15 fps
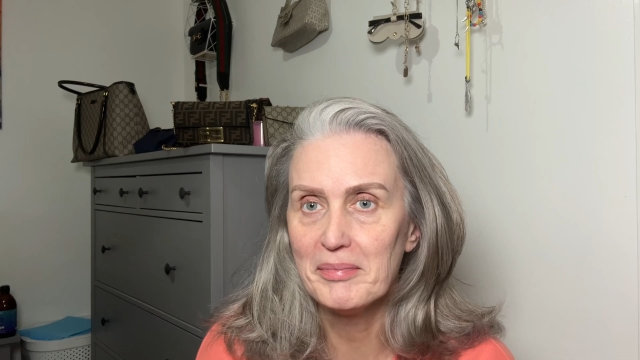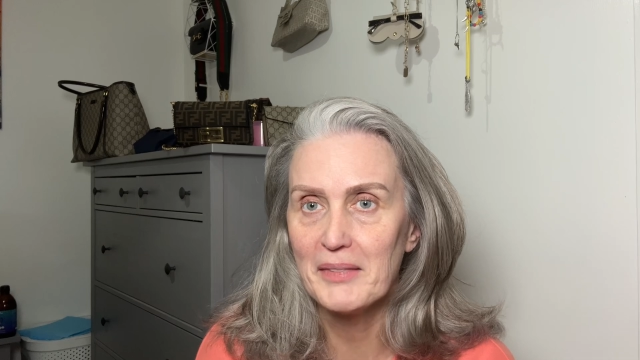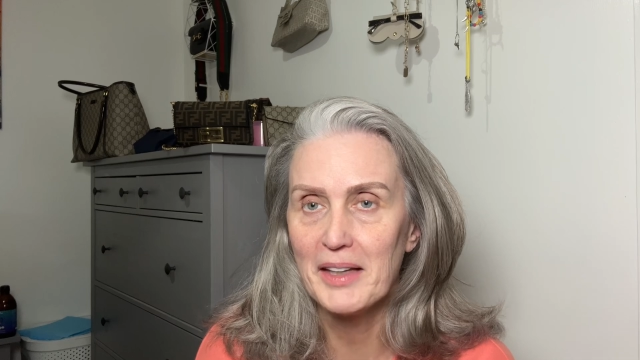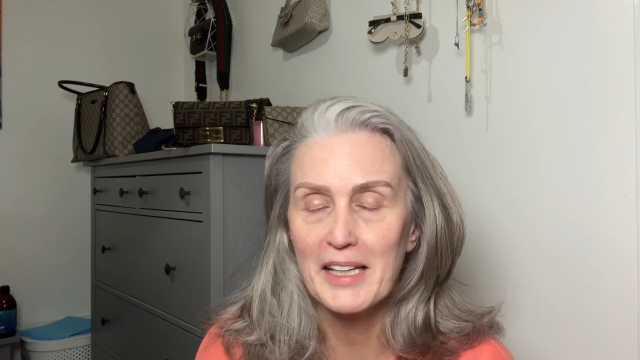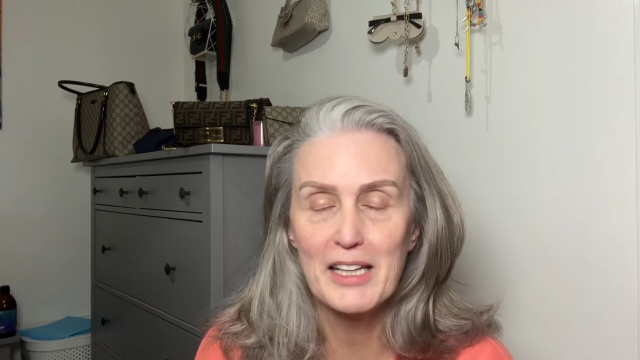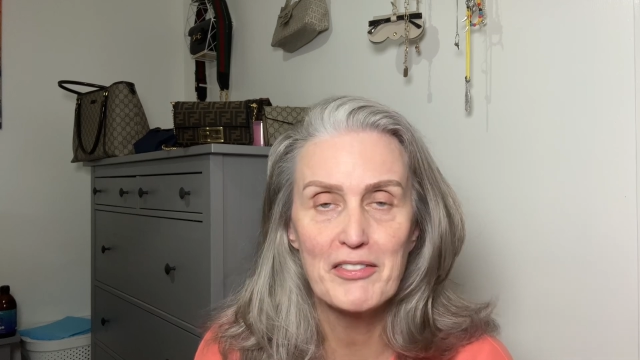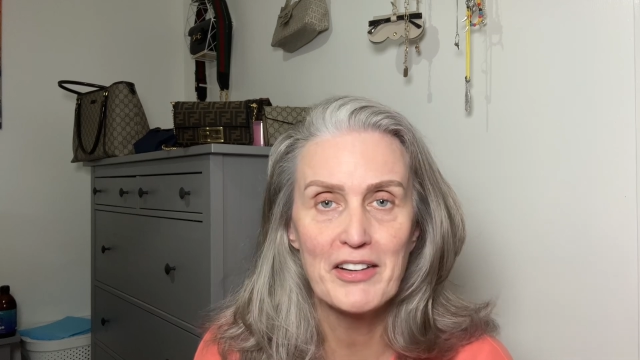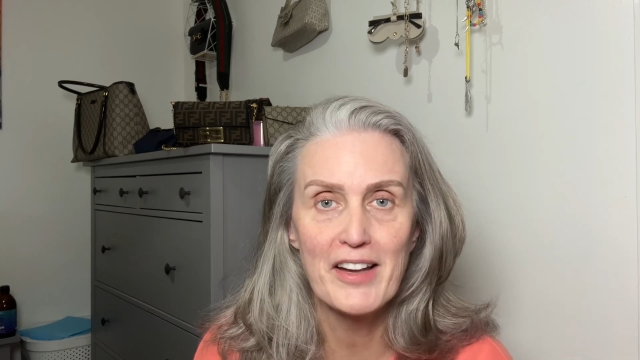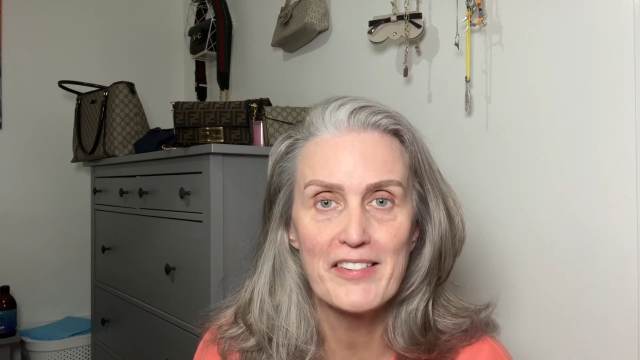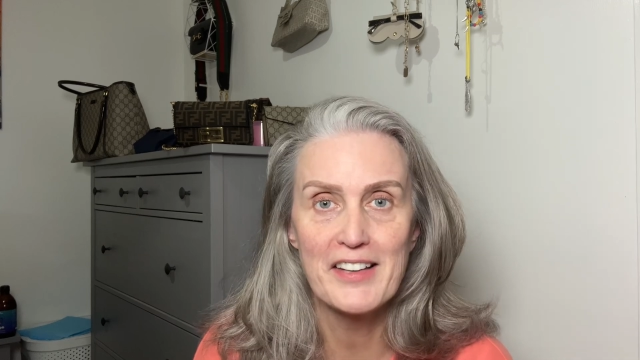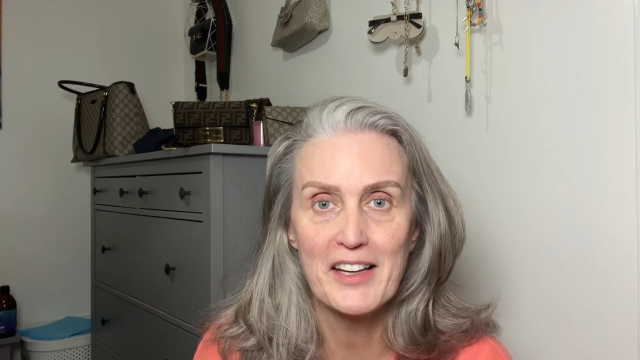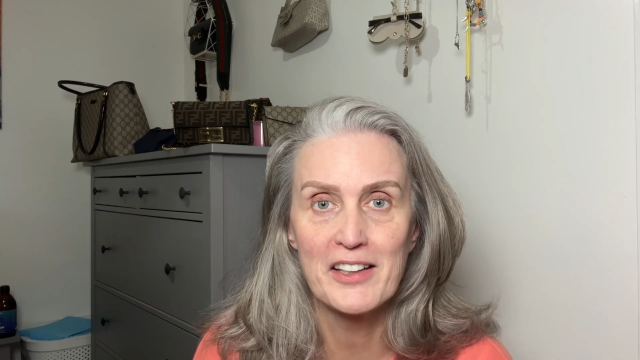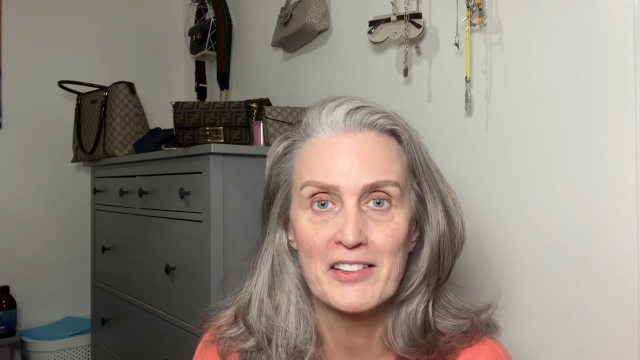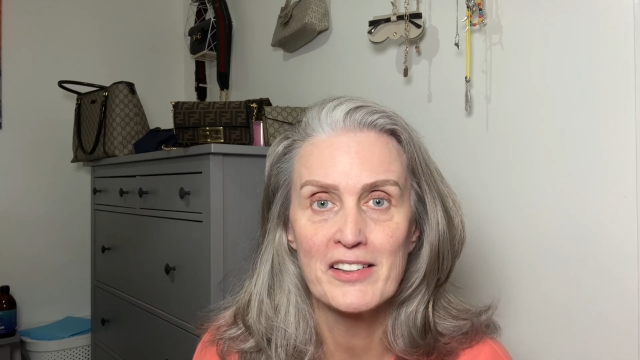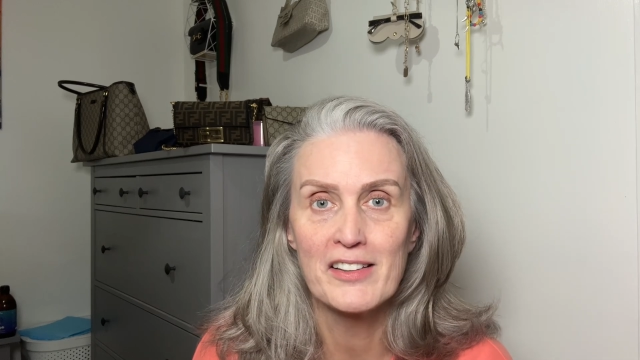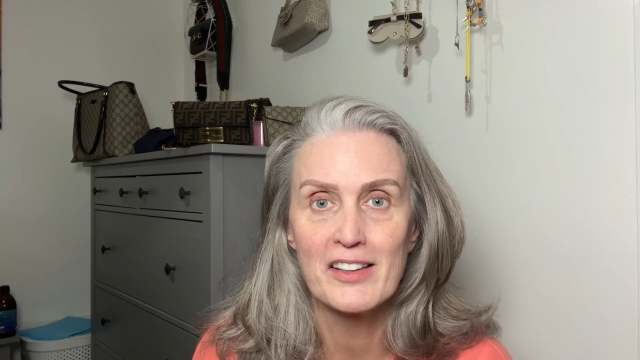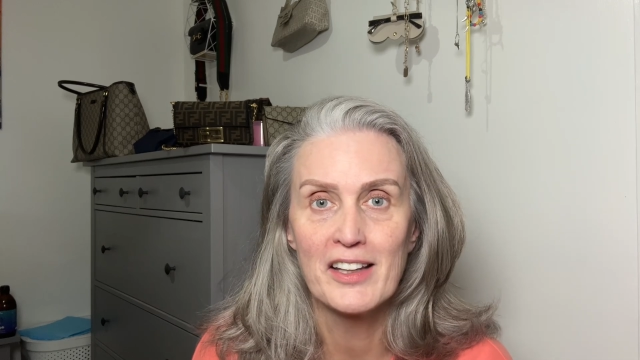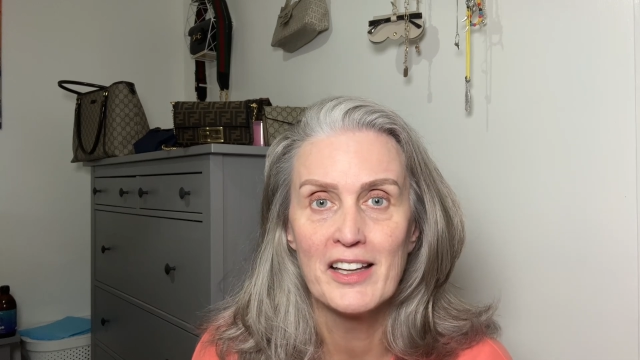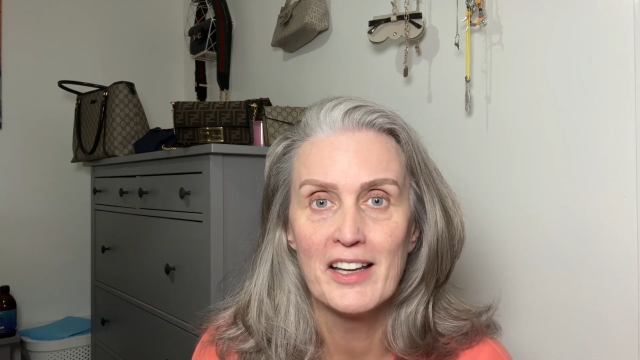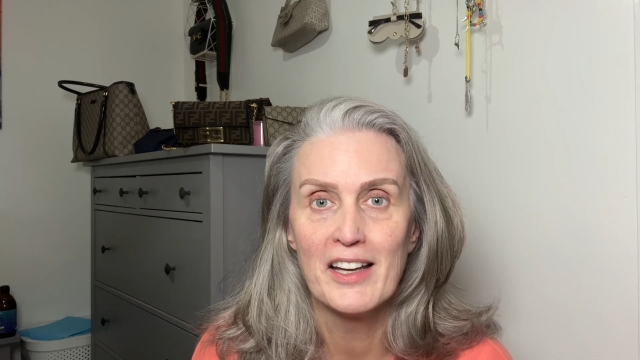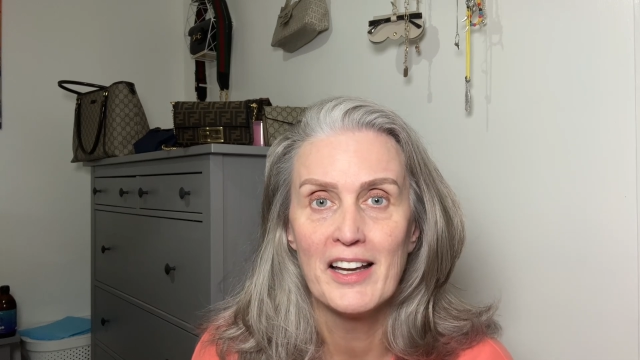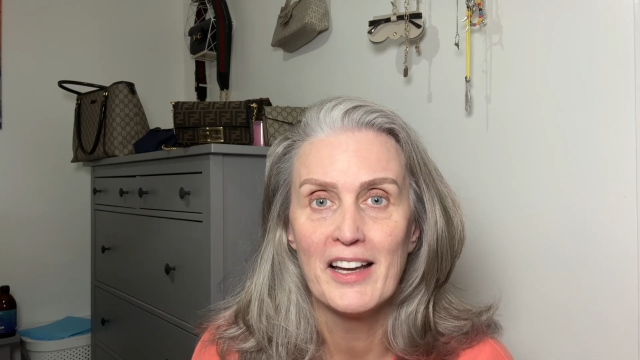give it a second
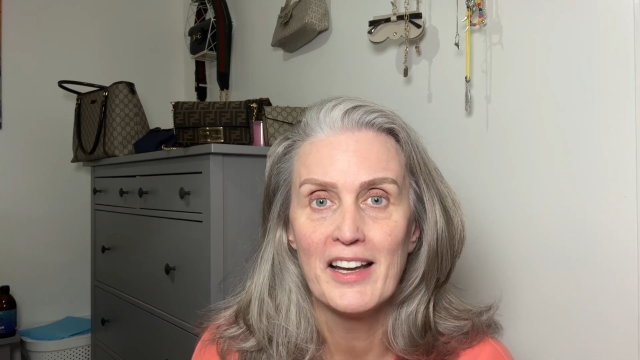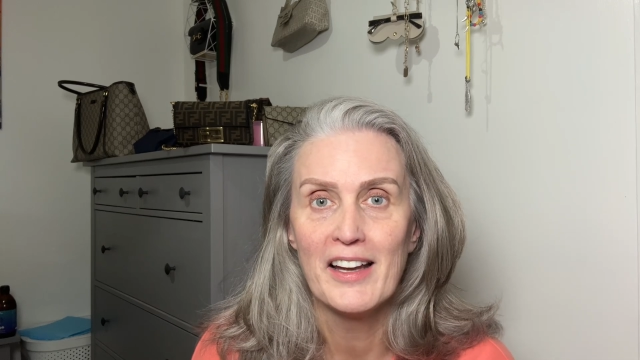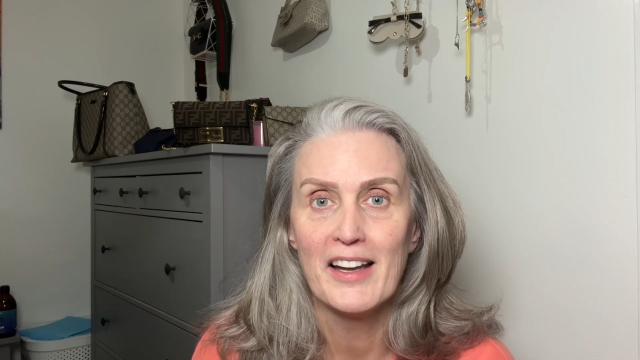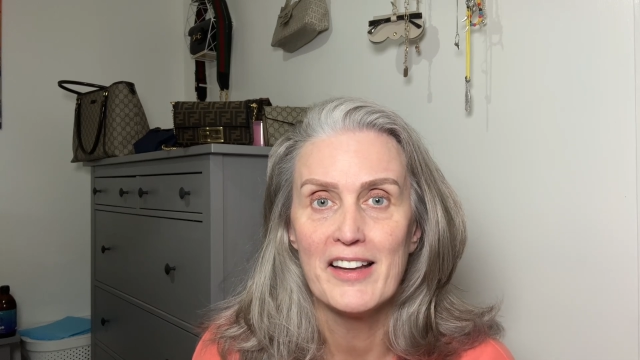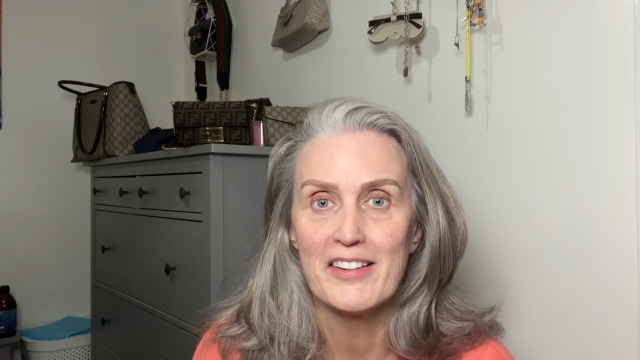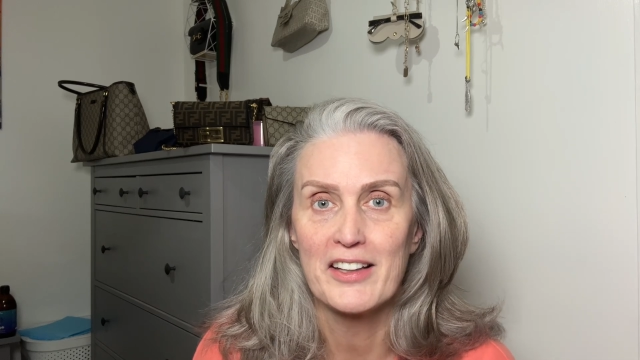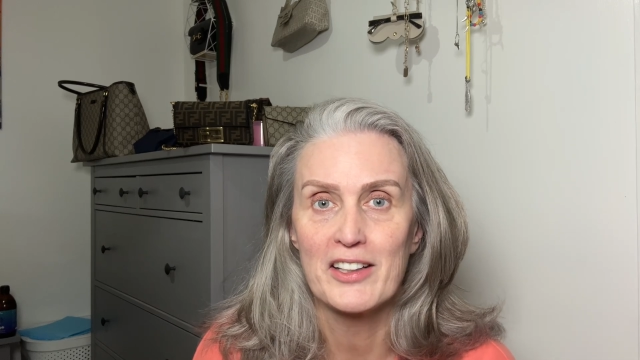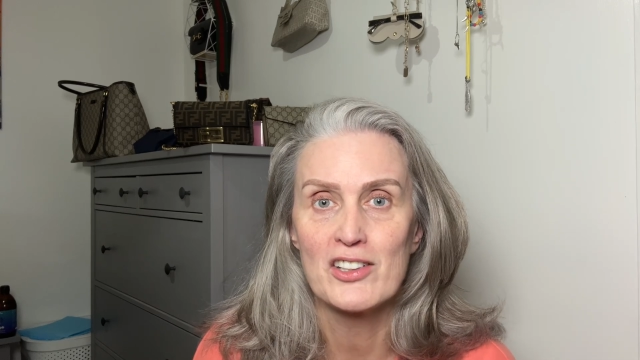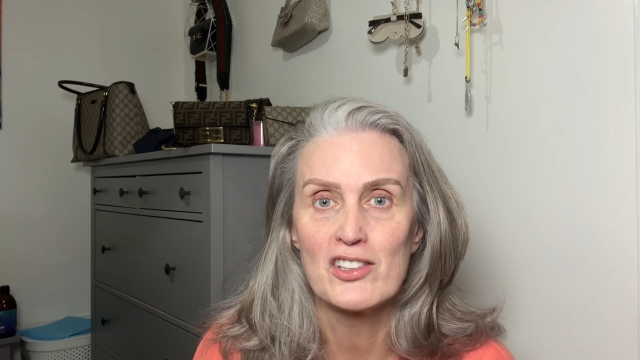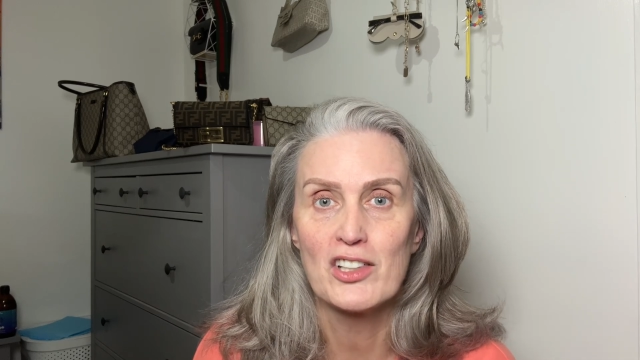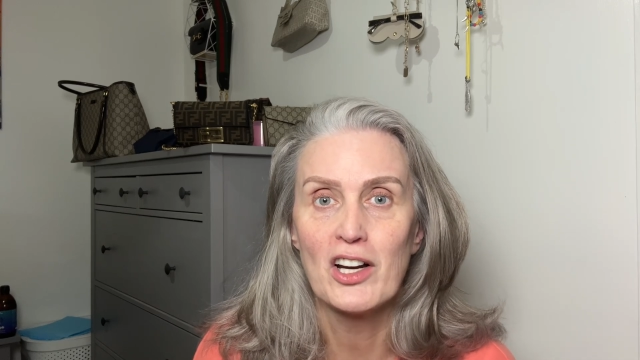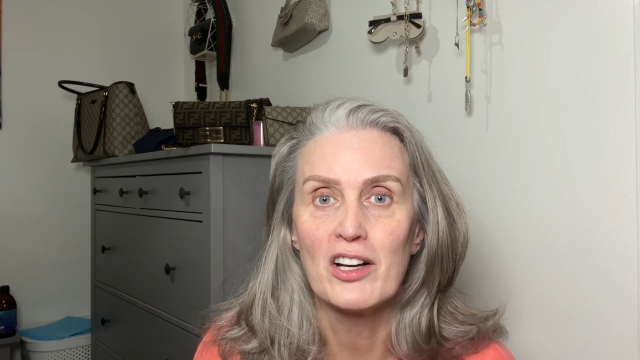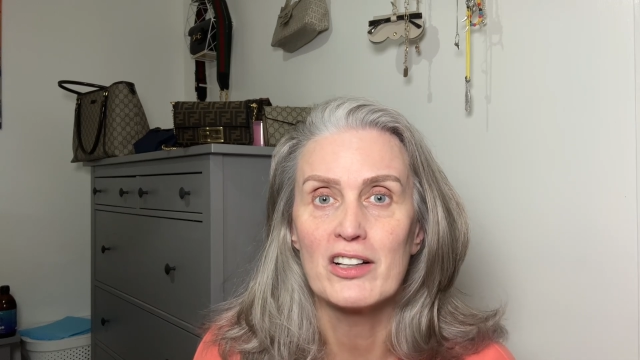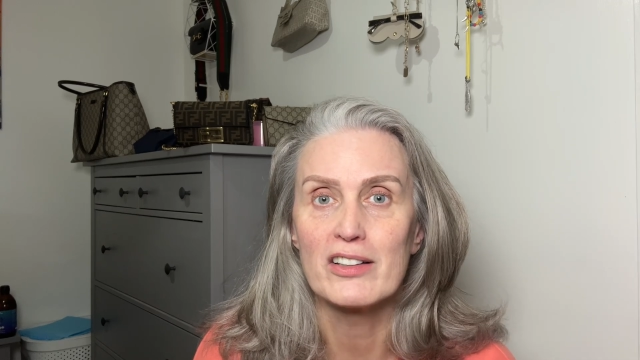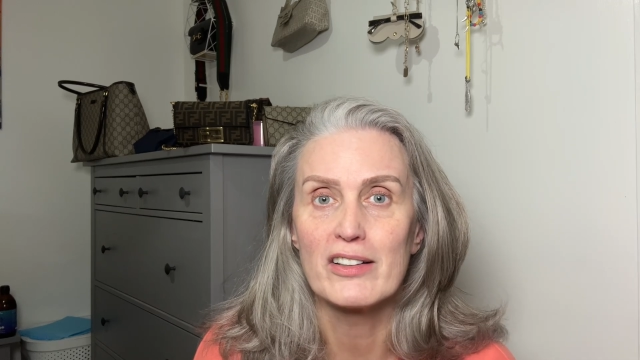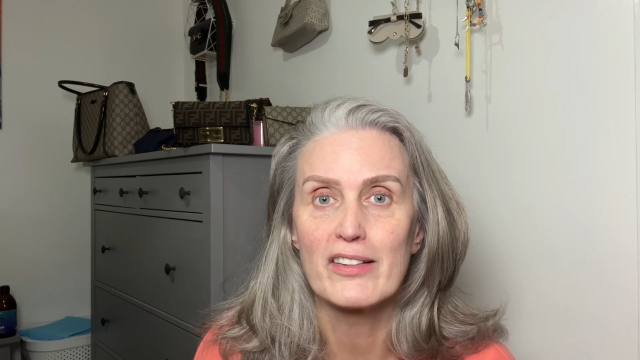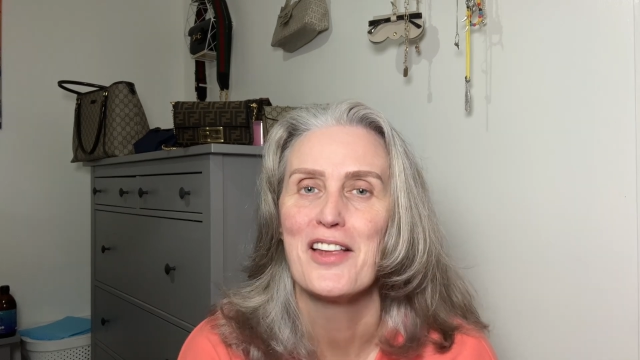chance.